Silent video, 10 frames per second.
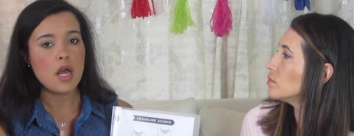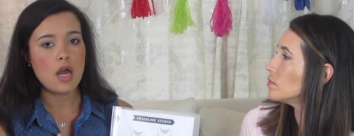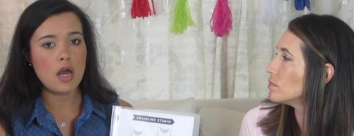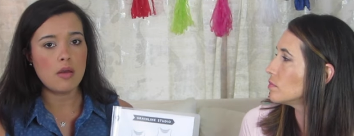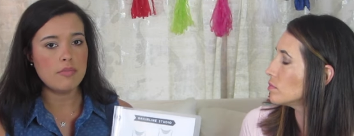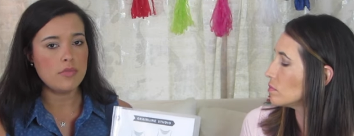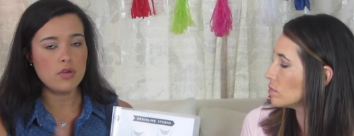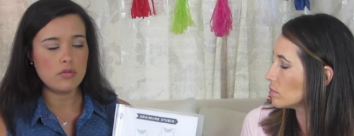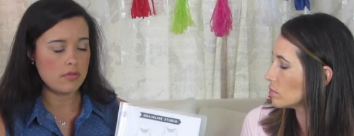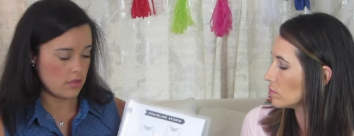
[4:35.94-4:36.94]

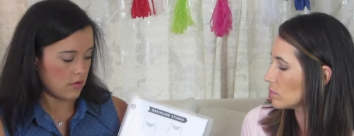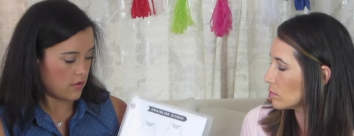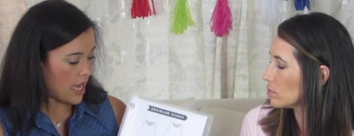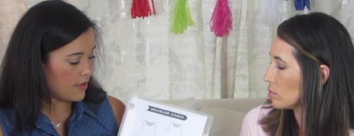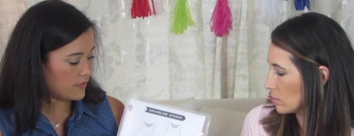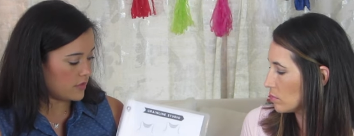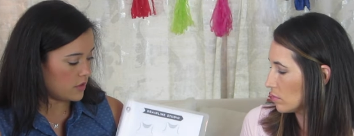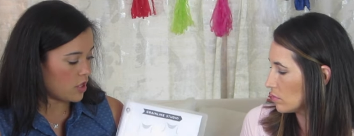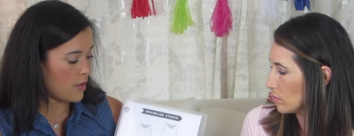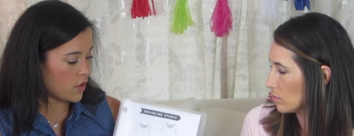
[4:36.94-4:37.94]
Speaker 1: You'll
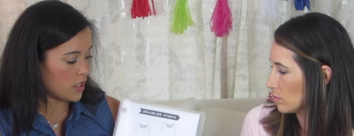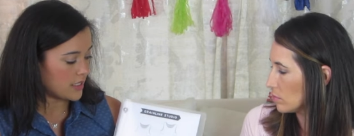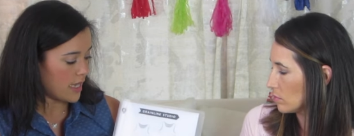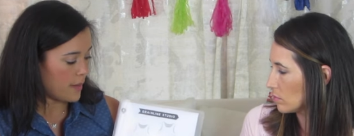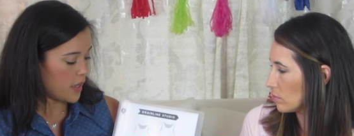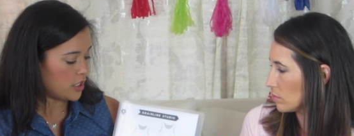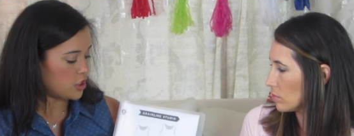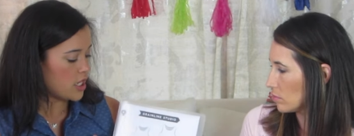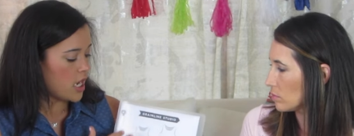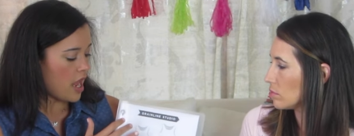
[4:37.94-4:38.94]
come across that a bunch,
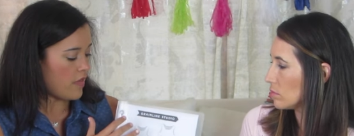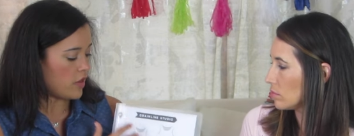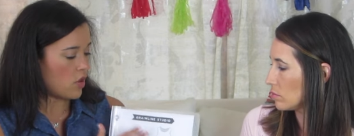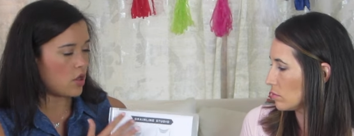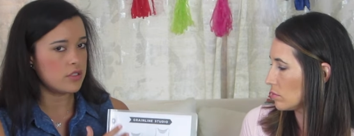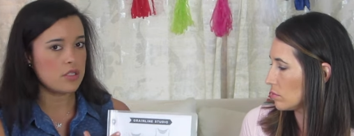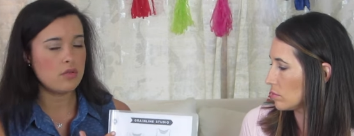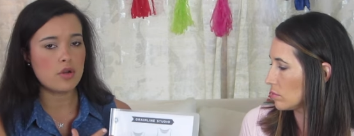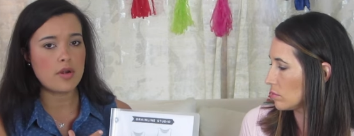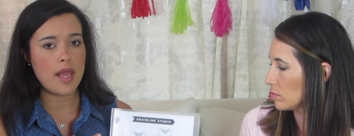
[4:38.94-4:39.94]
and then you'll also
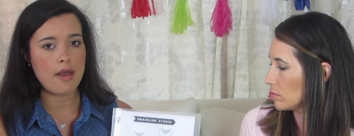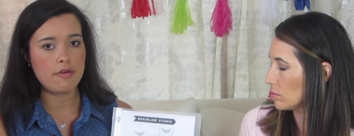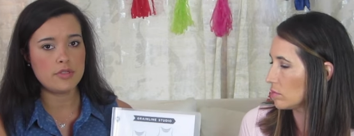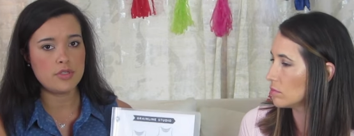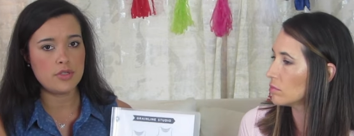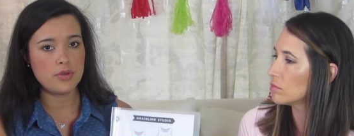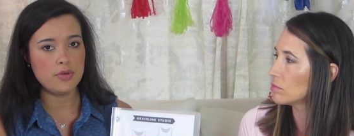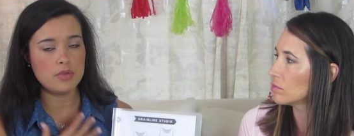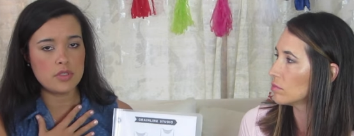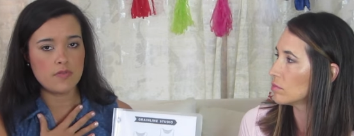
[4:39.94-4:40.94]
learn how
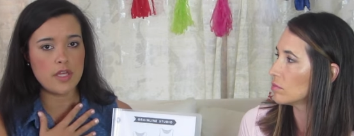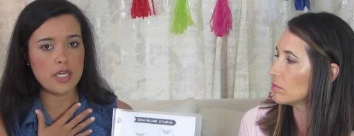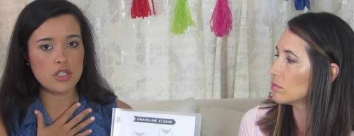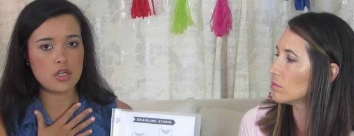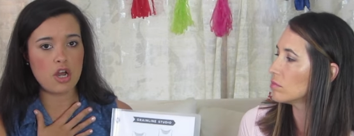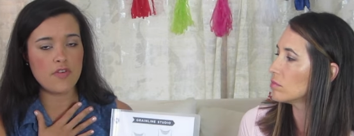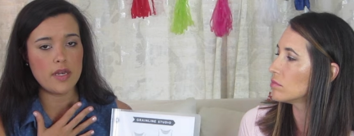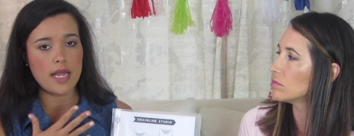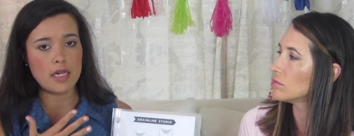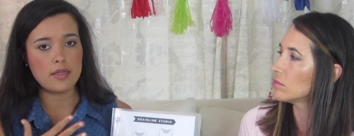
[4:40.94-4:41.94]
to finish off a
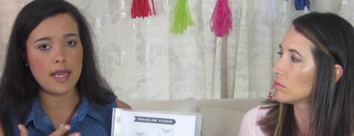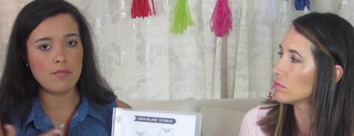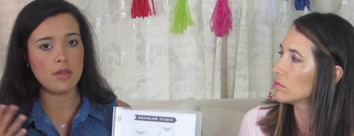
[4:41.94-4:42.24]
neckline